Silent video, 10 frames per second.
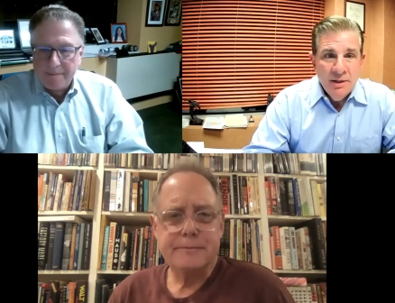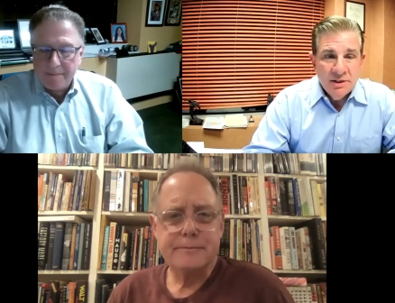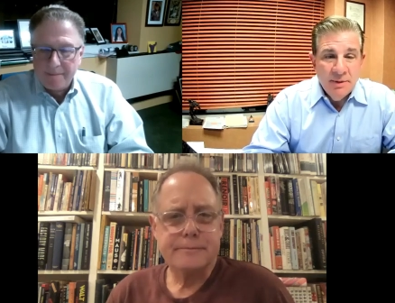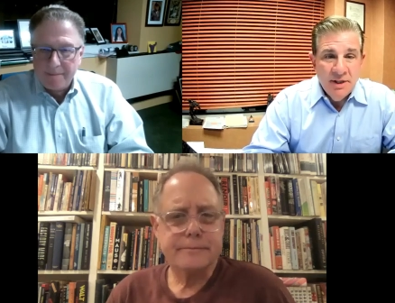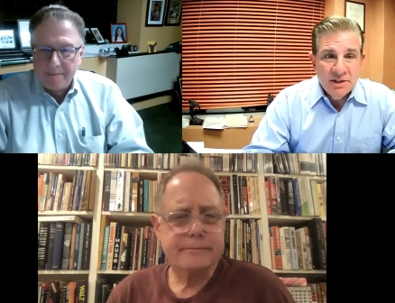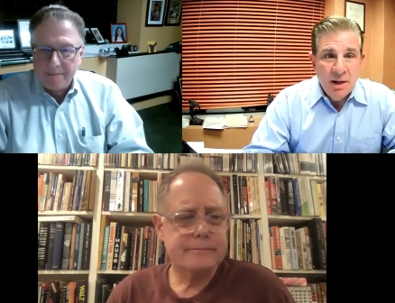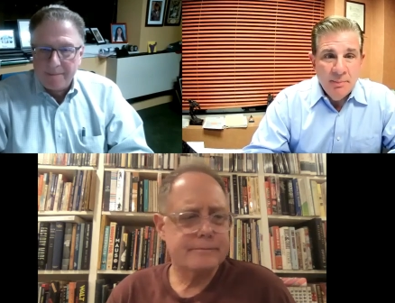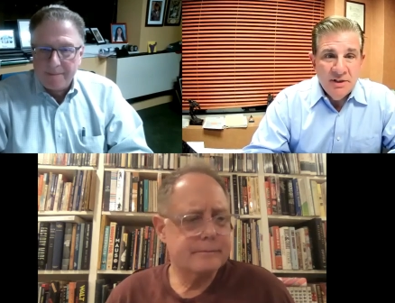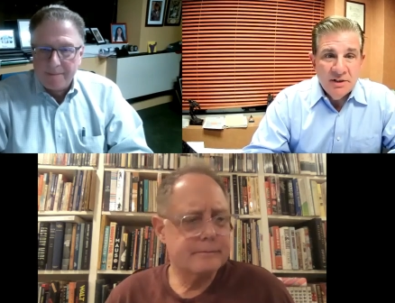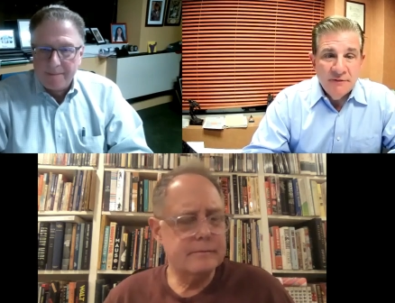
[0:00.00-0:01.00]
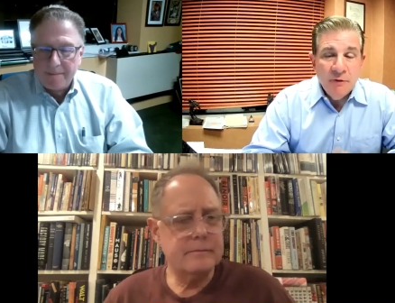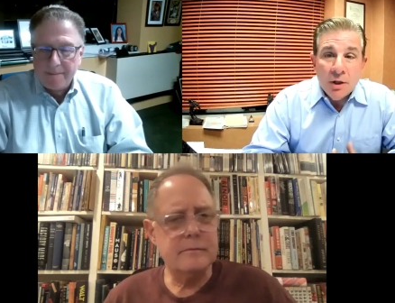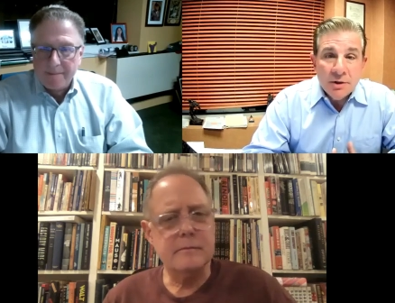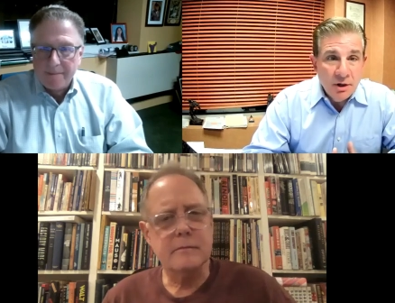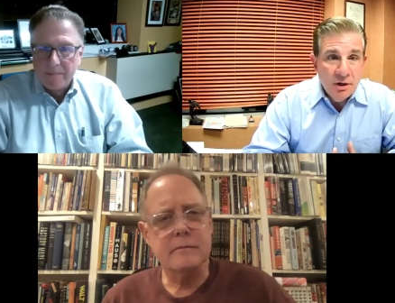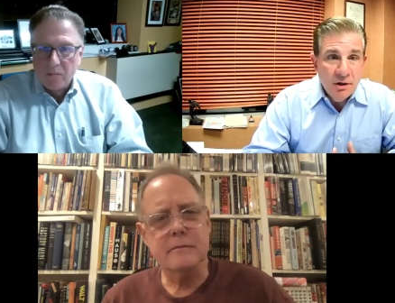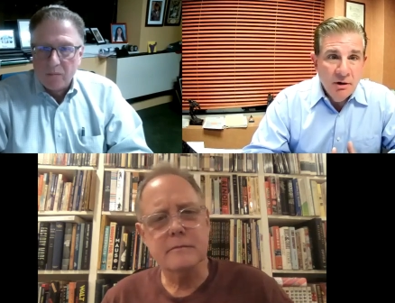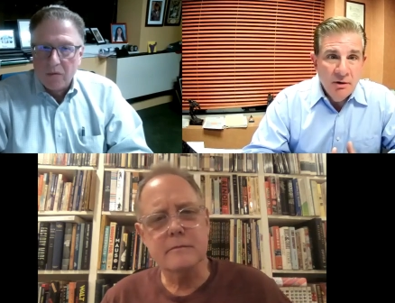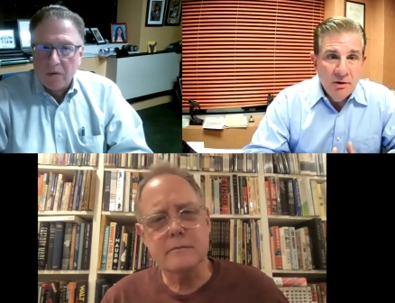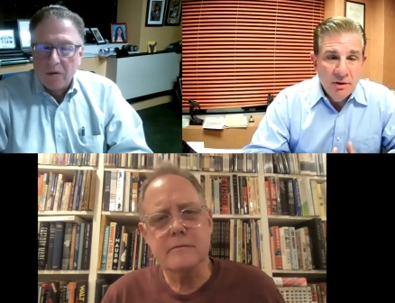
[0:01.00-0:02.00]
Speaker 1: some of these companies have faltered
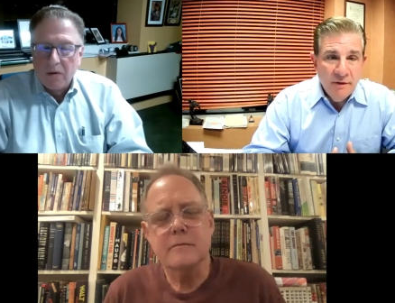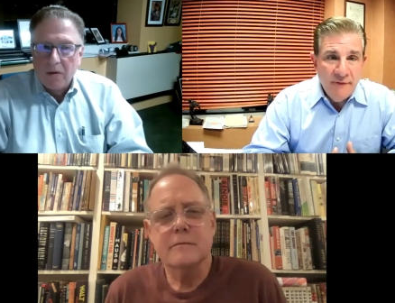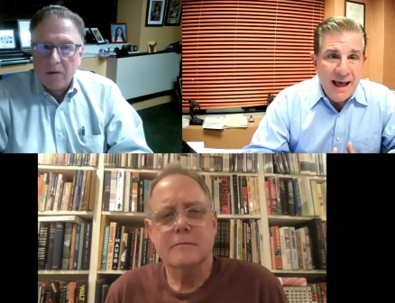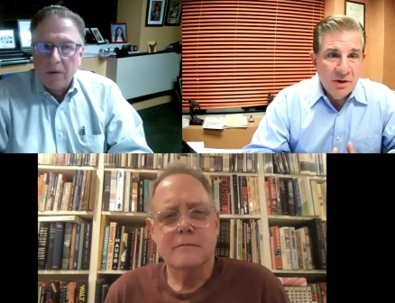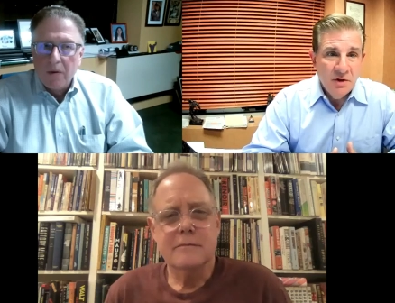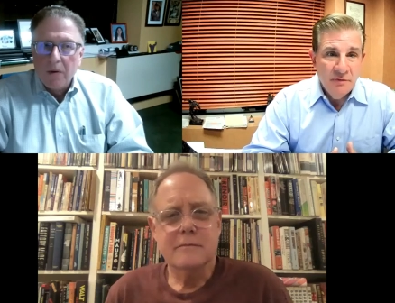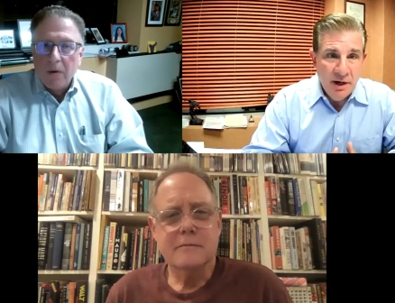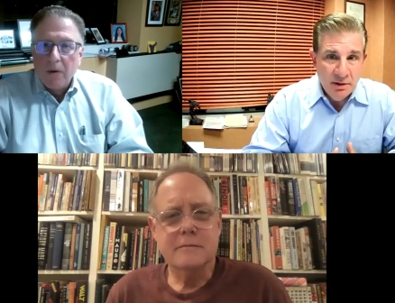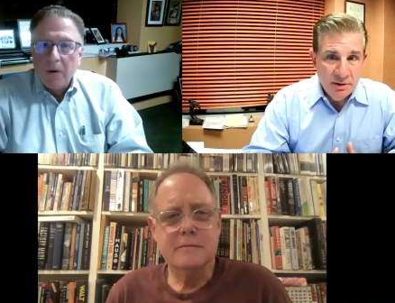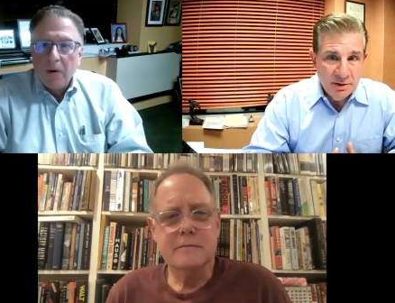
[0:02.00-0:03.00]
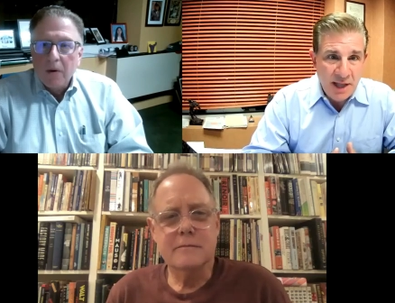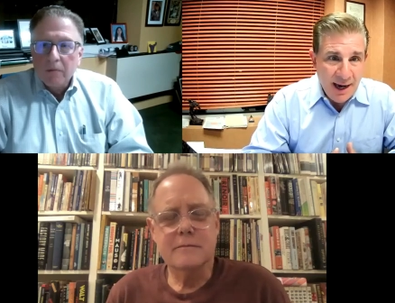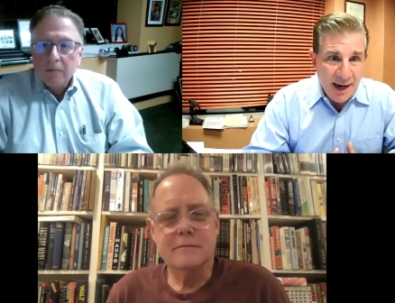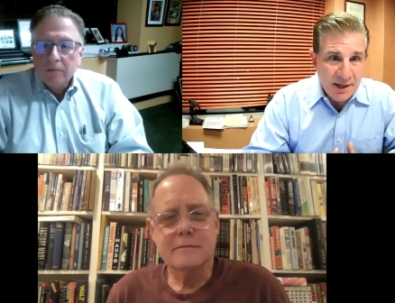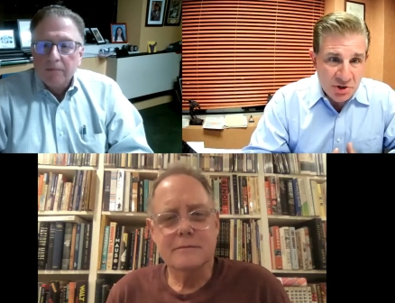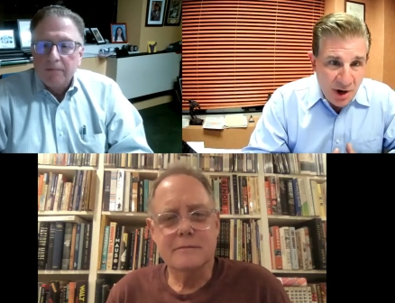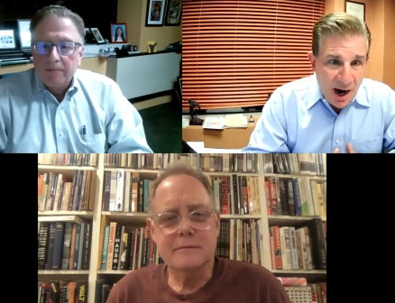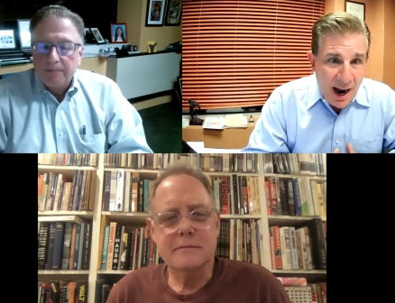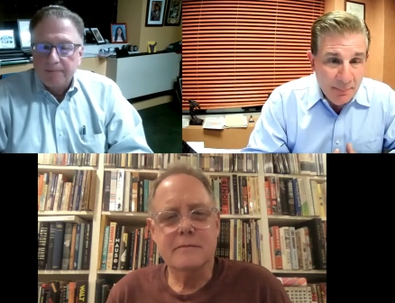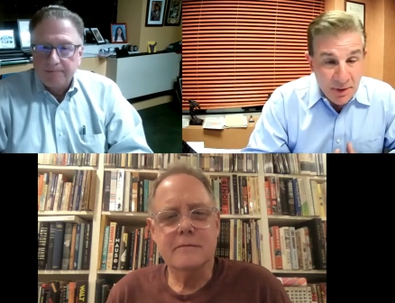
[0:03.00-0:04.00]
or, or the value of their stock has
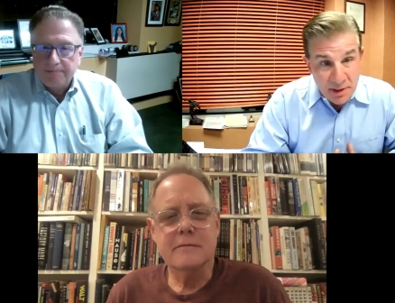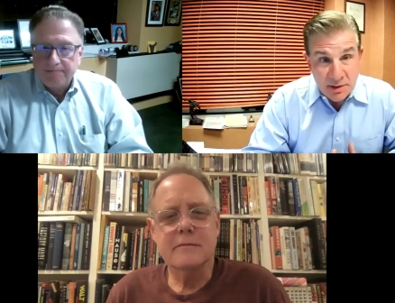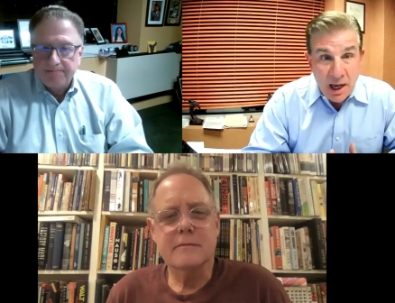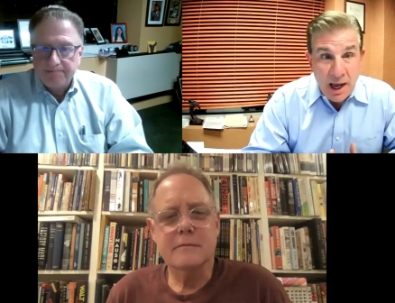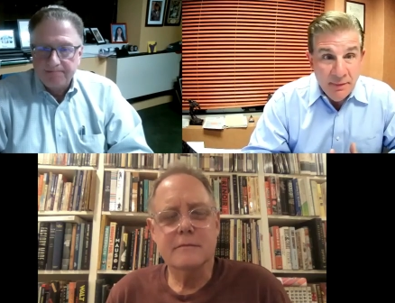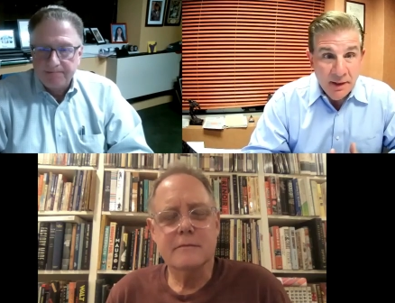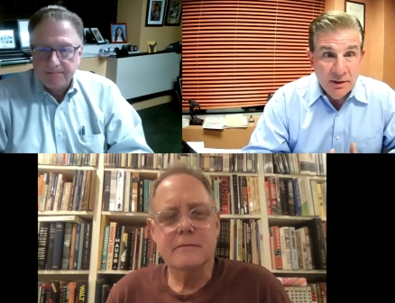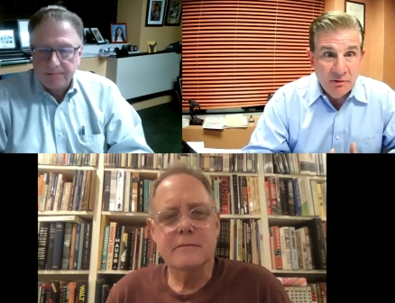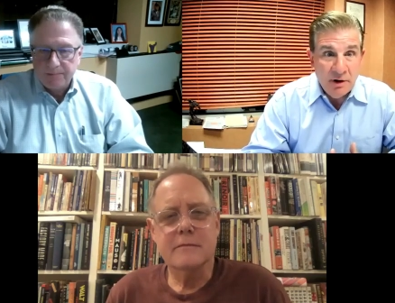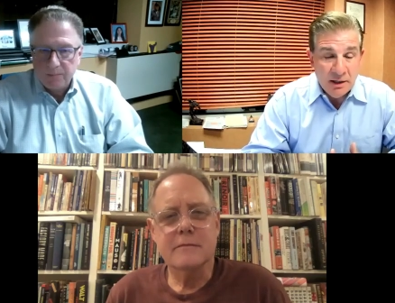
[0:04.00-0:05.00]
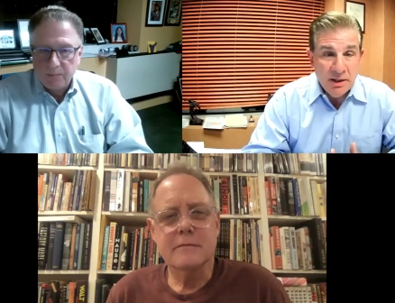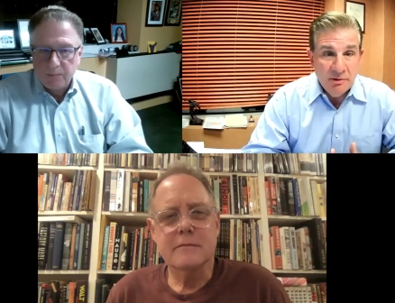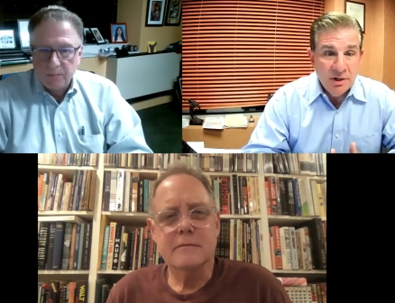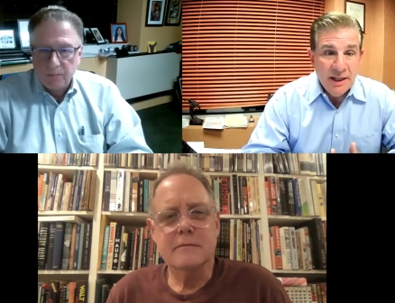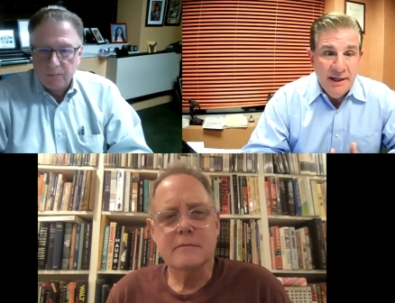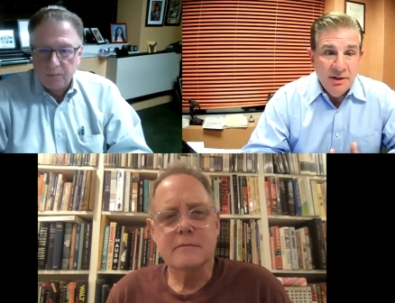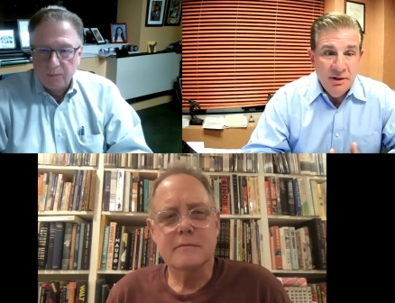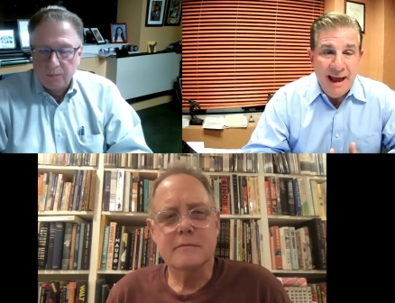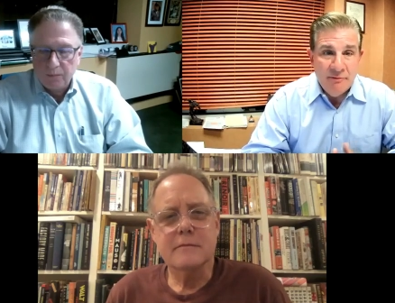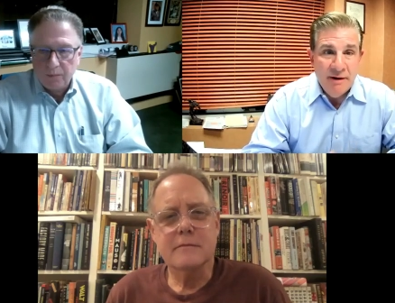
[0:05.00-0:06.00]
dropped is, I think, directly related
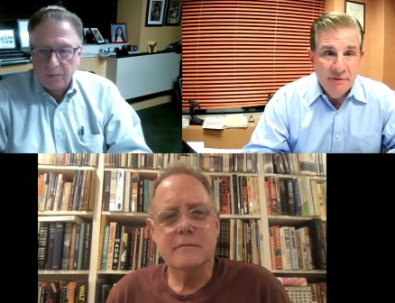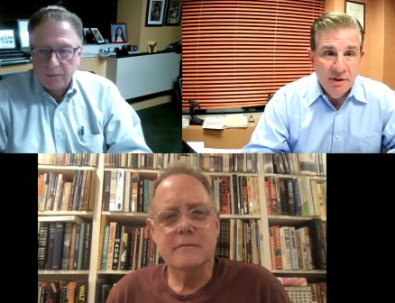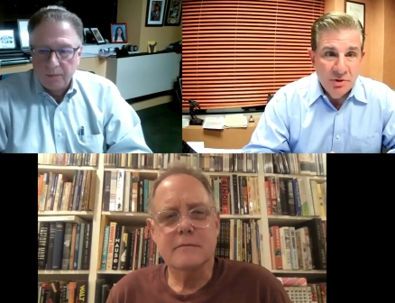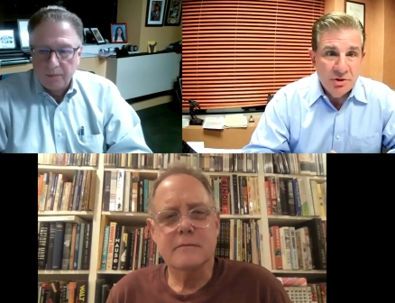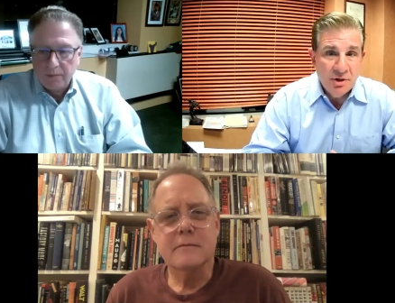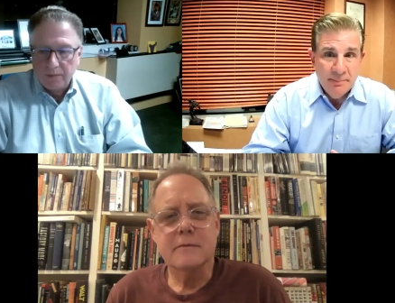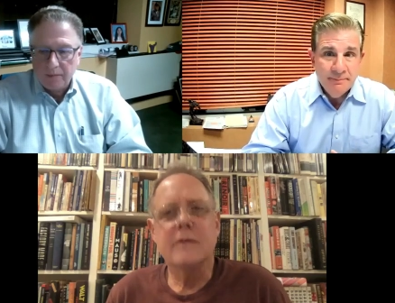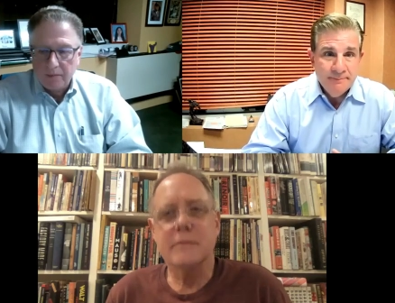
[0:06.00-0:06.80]
to that revenue stream.